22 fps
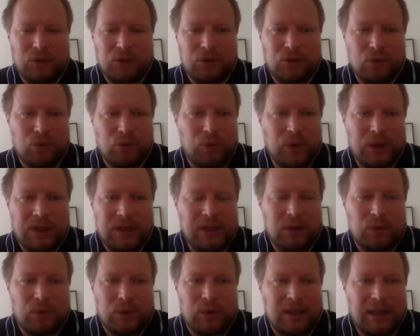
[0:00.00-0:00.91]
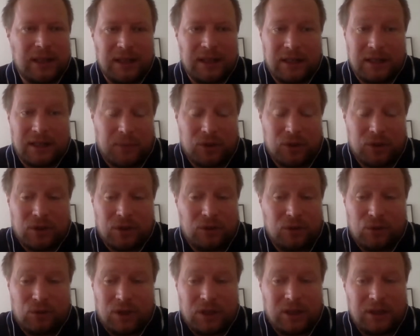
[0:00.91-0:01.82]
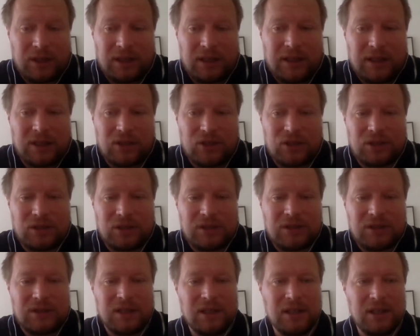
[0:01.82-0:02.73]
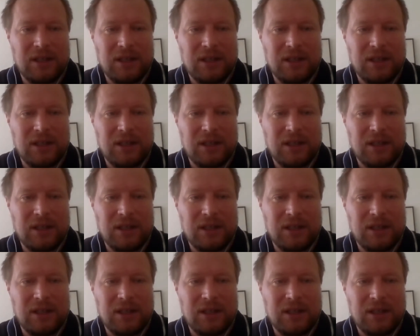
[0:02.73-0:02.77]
could we deal with that, especially during the elections,